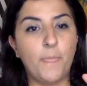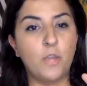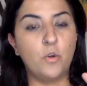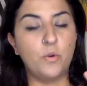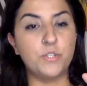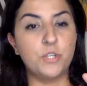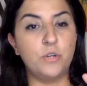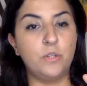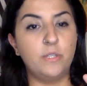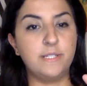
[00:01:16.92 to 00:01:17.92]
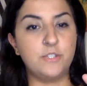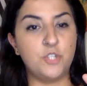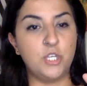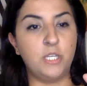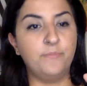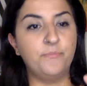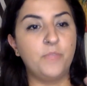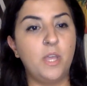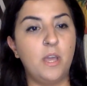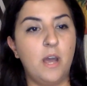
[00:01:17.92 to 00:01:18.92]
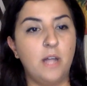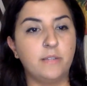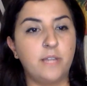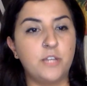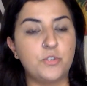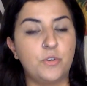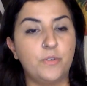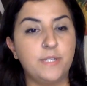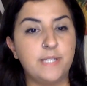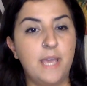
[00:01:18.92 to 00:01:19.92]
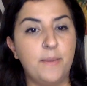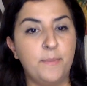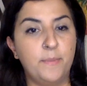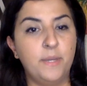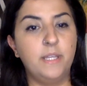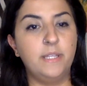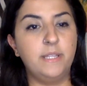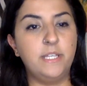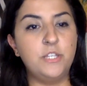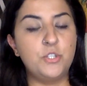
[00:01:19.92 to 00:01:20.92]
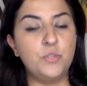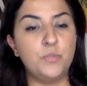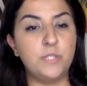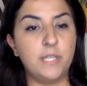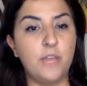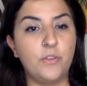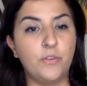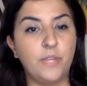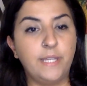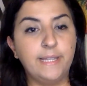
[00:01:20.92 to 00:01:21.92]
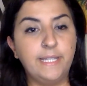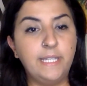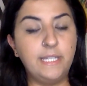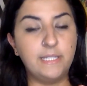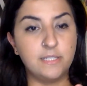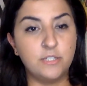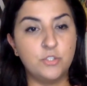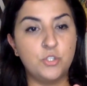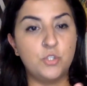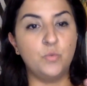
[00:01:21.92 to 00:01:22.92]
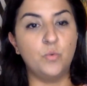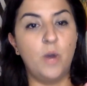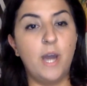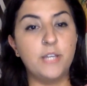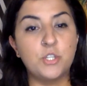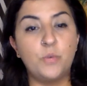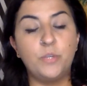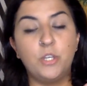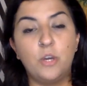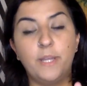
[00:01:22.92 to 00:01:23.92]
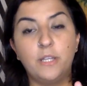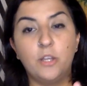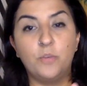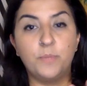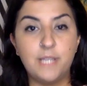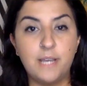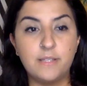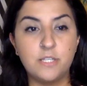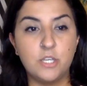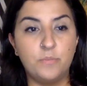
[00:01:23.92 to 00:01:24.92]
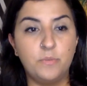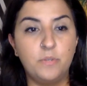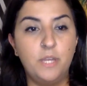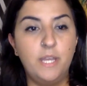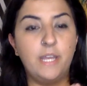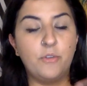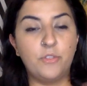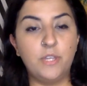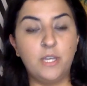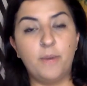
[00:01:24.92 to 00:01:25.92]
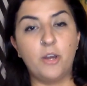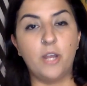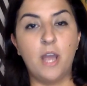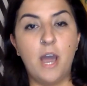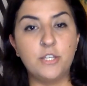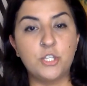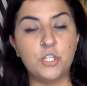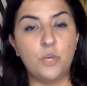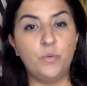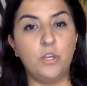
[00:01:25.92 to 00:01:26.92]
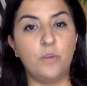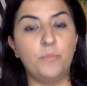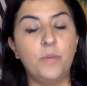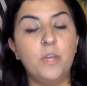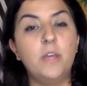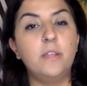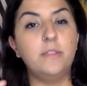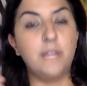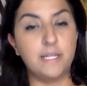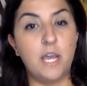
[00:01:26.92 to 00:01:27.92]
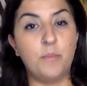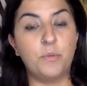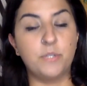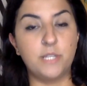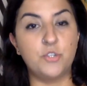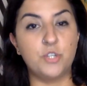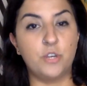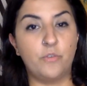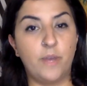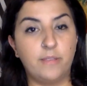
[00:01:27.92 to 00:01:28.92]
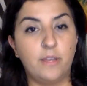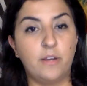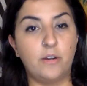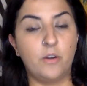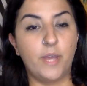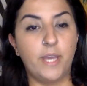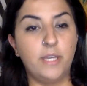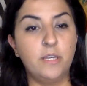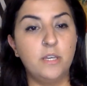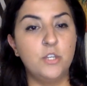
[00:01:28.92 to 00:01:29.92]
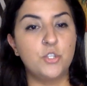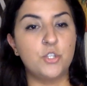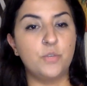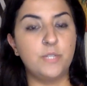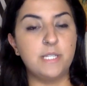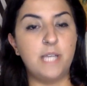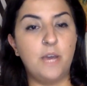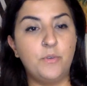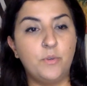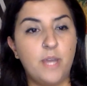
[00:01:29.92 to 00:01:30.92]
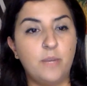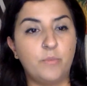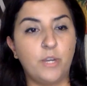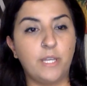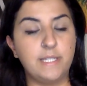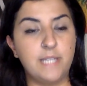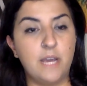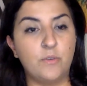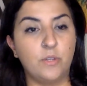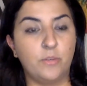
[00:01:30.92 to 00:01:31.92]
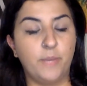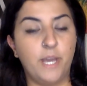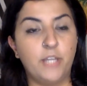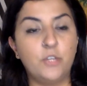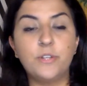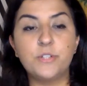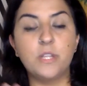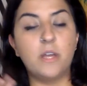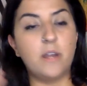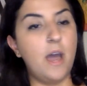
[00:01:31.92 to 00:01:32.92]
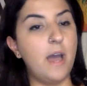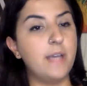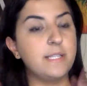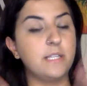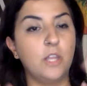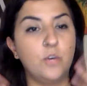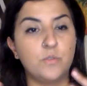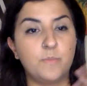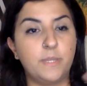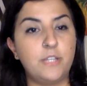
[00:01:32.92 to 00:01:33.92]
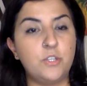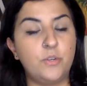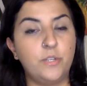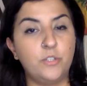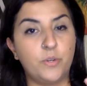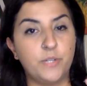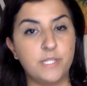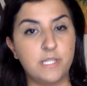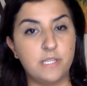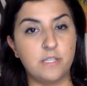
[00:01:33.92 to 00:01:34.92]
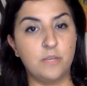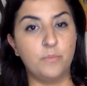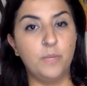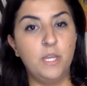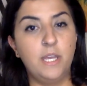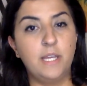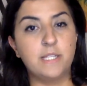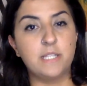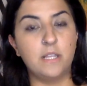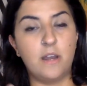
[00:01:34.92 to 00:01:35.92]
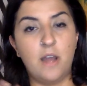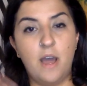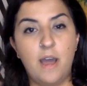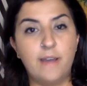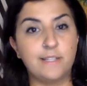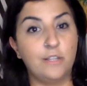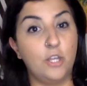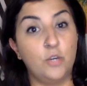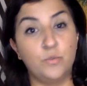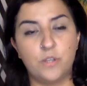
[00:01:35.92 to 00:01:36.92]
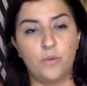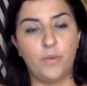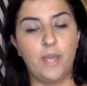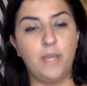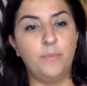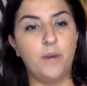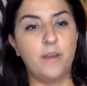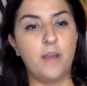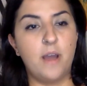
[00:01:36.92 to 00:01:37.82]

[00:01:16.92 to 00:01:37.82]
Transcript: cortisol is G, aldosterone is M. These two together, they lead to high sodium and low potassium. Now think about it, high sodium, that's hypertension right there, okay? So this is how you kind of break it down a little bit. I know there's a lot of highs and lows, but that's your endocrine system. It's a lot of highs and lows, okay? But